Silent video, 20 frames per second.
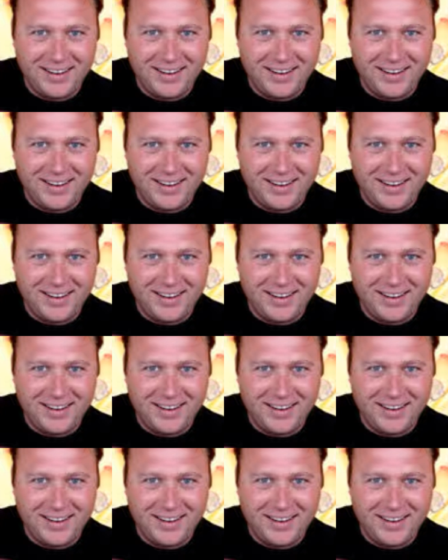
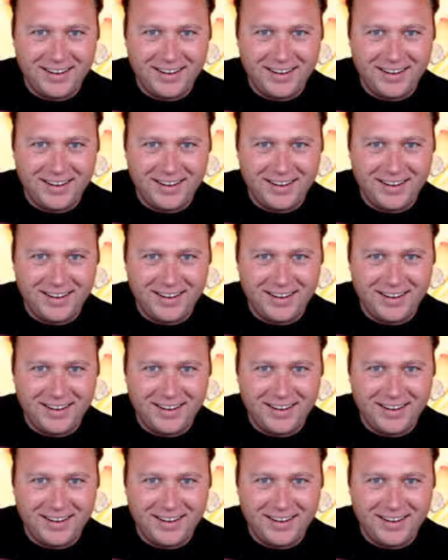
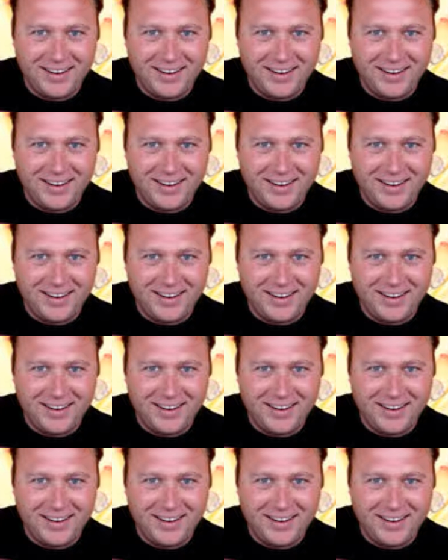
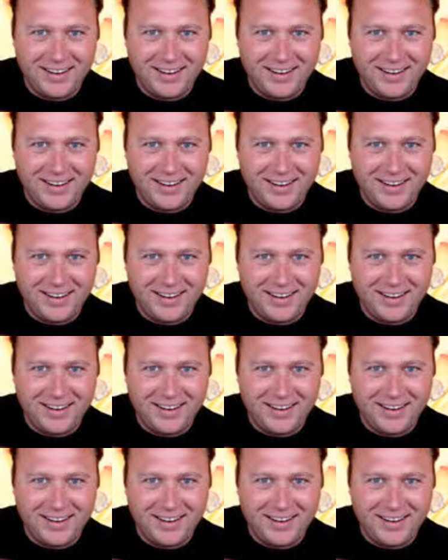
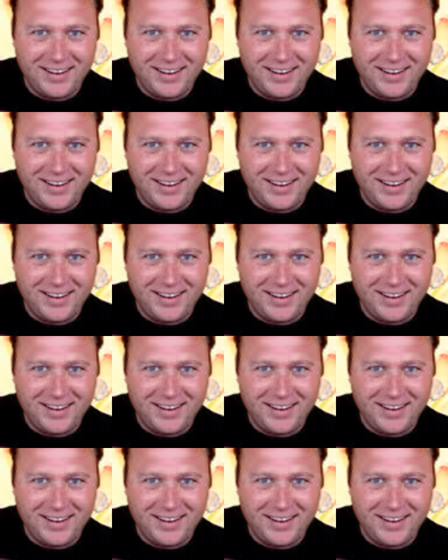This is a still picture; no speech is visible.